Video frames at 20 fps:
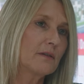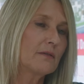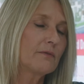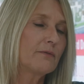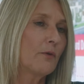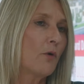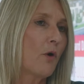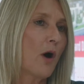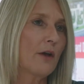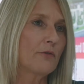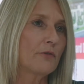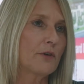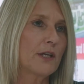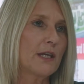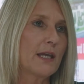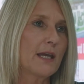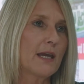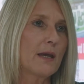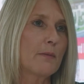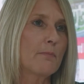$400 a
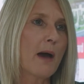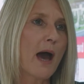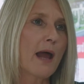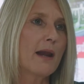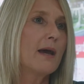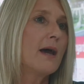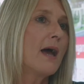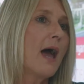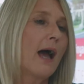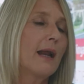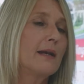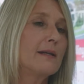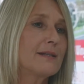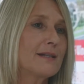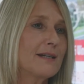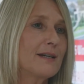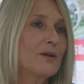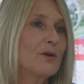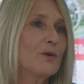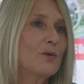year. But
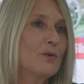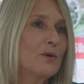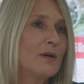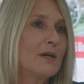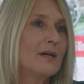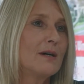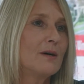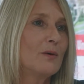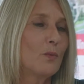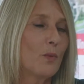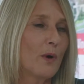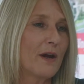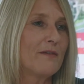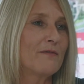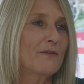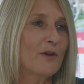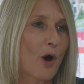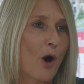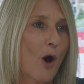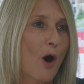until
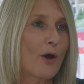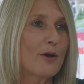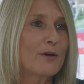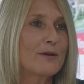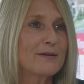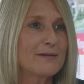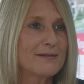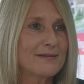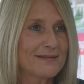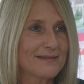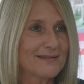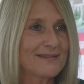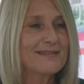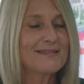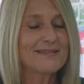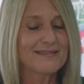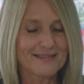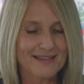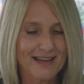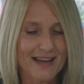we've got
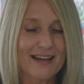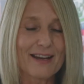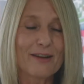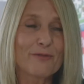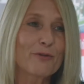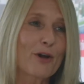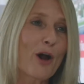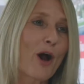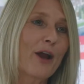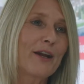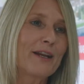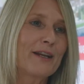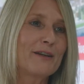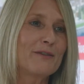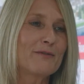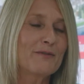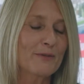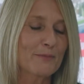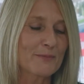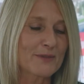it in
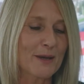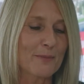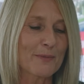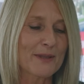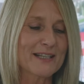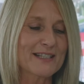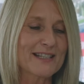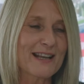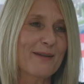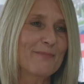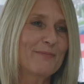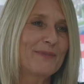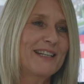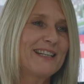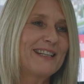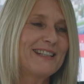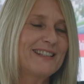writing from some of these companies,